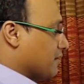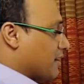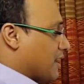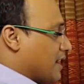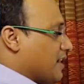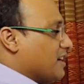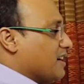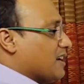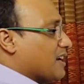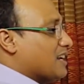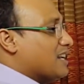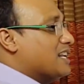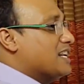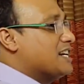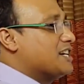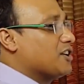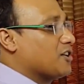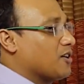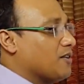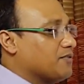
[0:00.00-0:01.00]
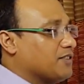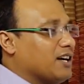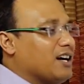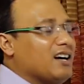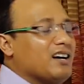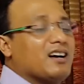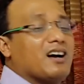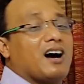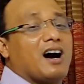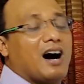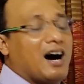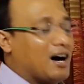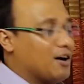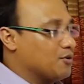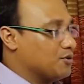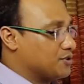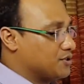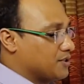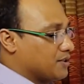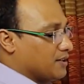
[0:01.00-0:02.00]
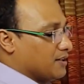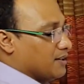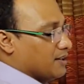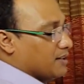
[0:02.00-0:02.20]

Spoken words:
and leader of the house.